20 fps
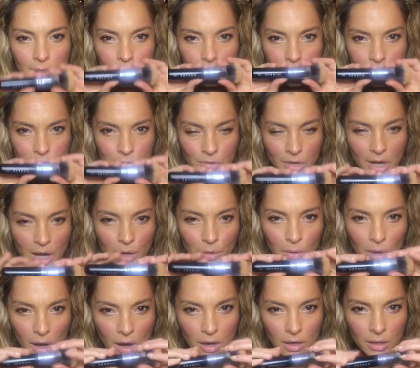So
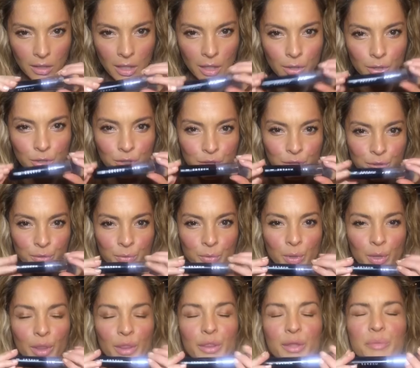now on to
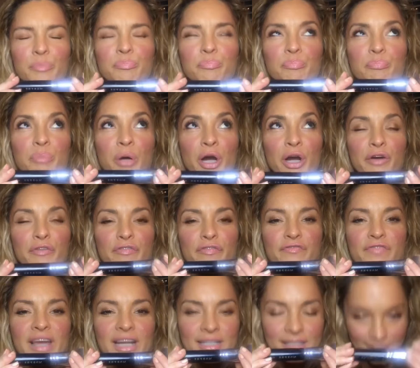the
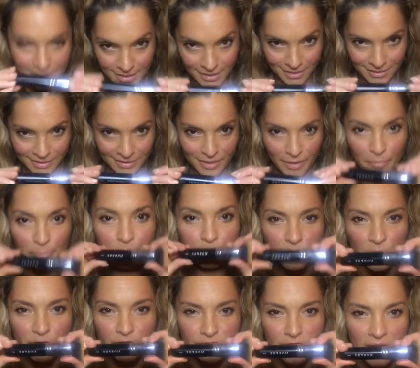perfect
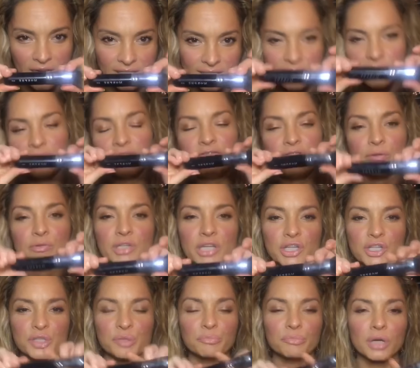
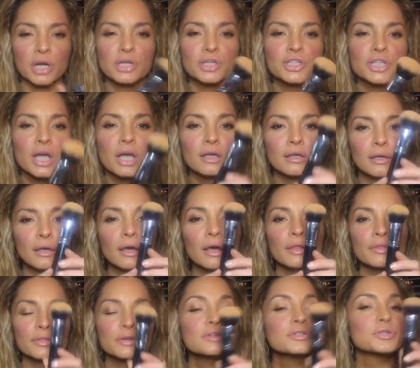foundation brush.
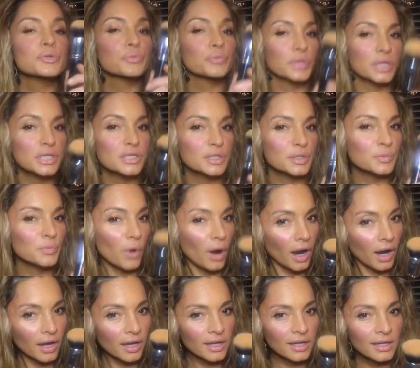There's a reason
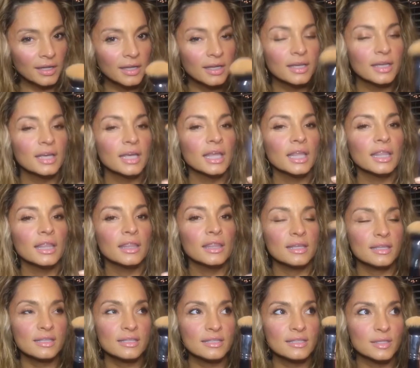why
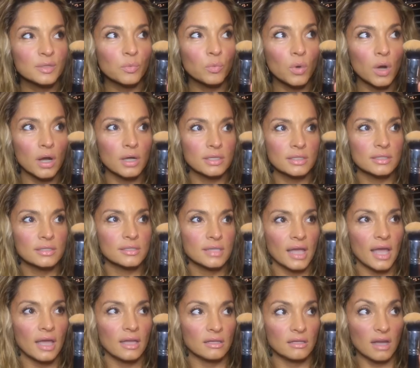this was,
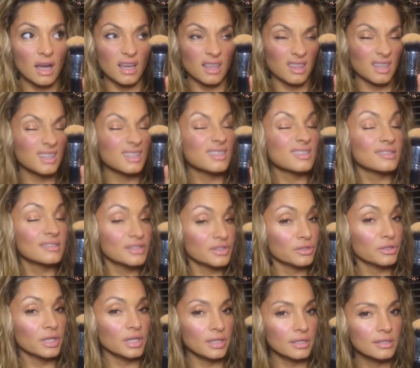and I think
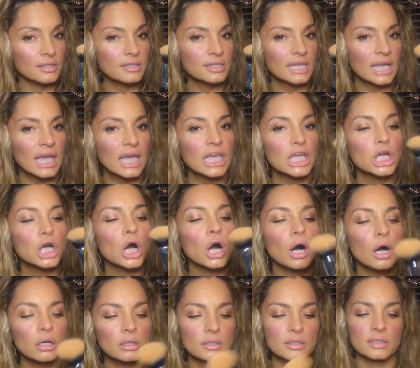still is, a
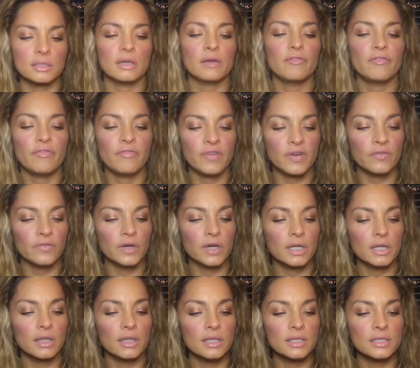cult
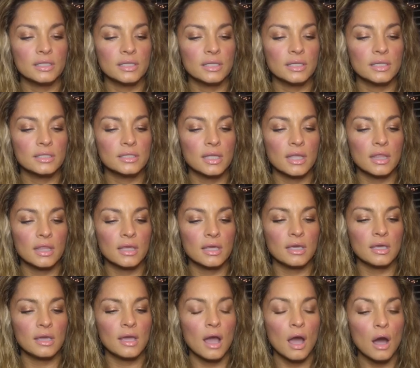favorite. This is
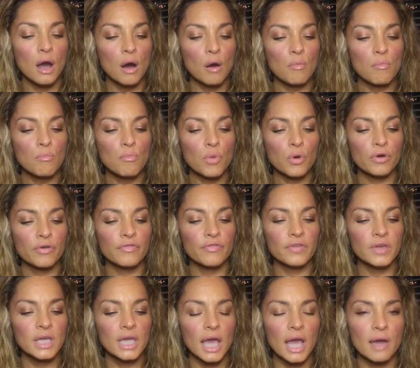the
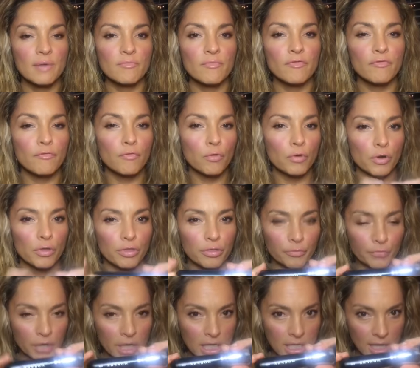Morphe
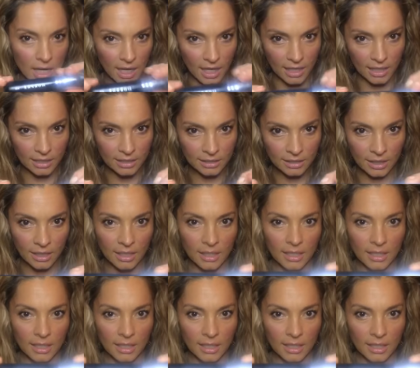M439.